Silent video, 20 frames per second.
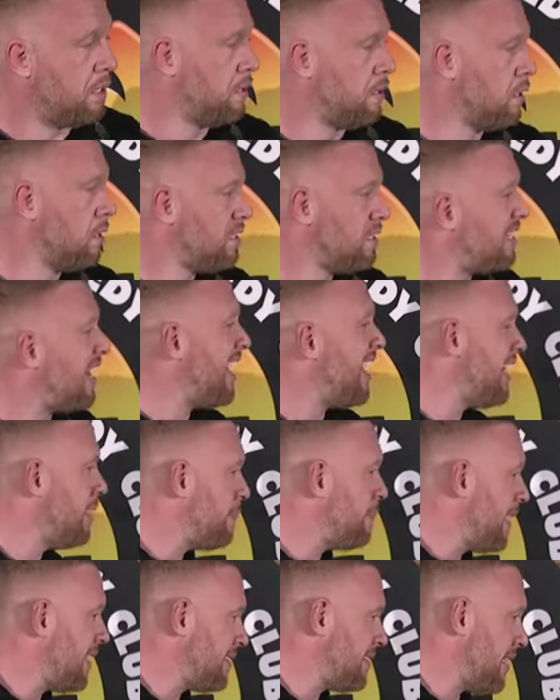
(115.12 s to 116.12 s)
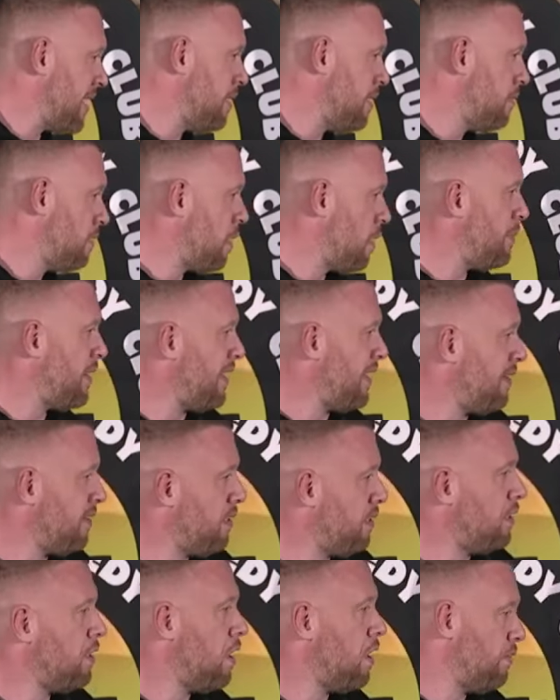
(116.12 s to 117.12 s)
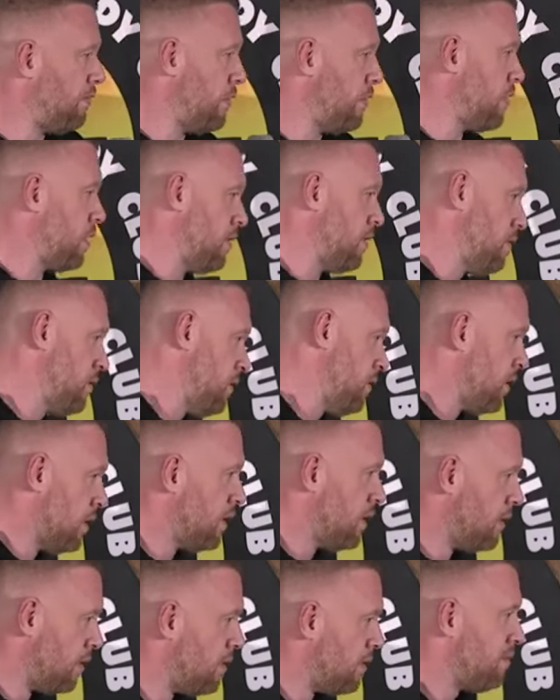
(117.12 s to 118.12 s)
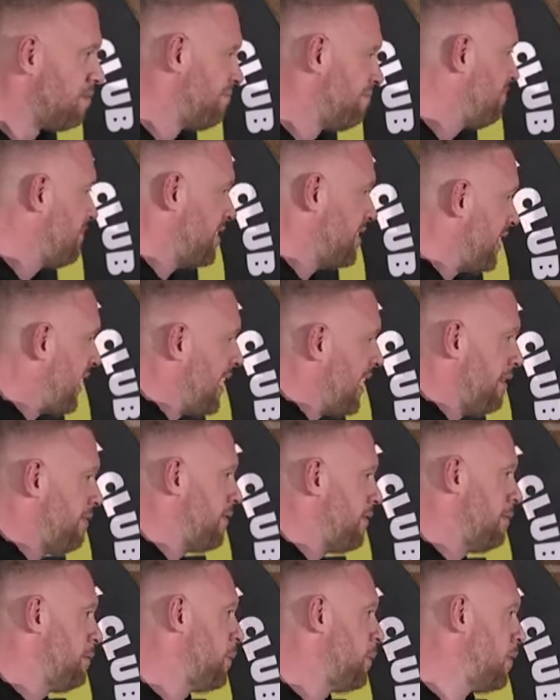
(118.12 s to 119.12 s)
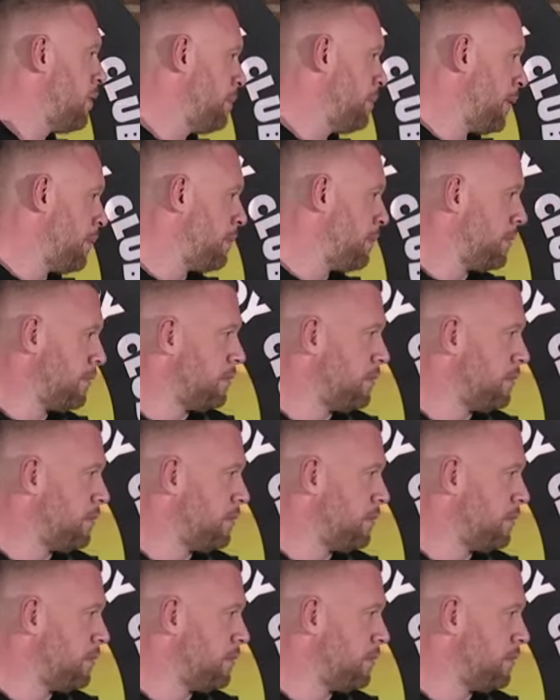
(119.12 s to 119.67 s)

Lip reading: Slightly better. I mean, you're not fucking not stealing from poor people.